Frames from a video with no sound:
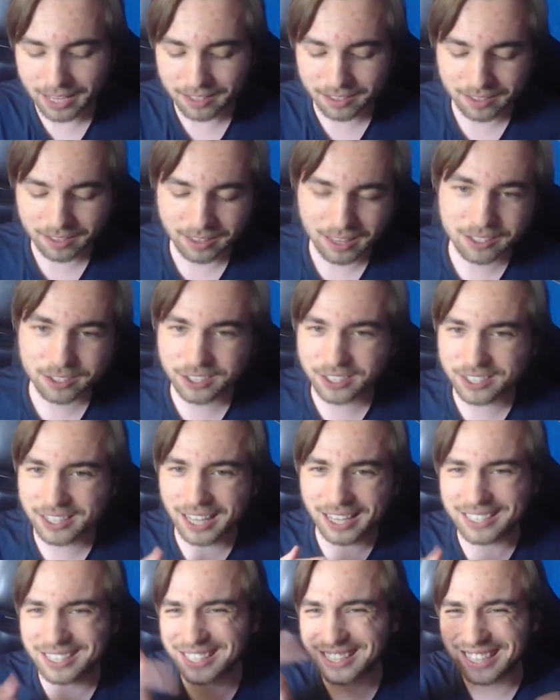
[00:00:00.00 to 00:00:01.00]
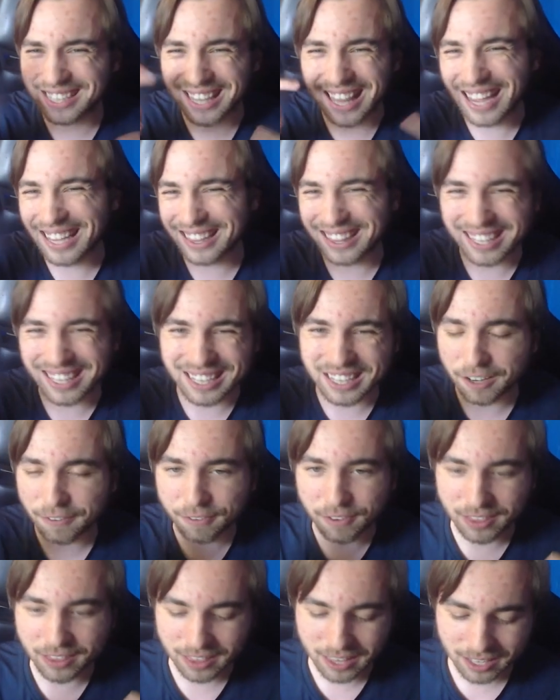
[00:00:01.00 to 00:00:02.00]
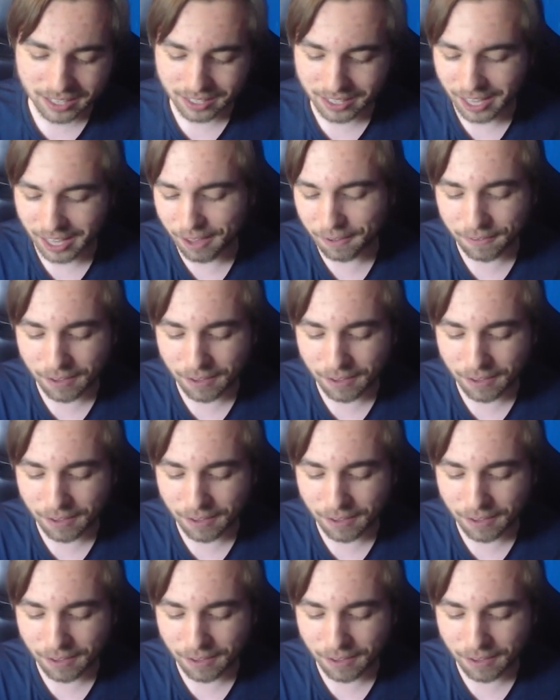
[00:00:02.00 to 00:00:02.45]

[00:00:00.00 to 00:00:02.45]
that's just like a slightly different thing.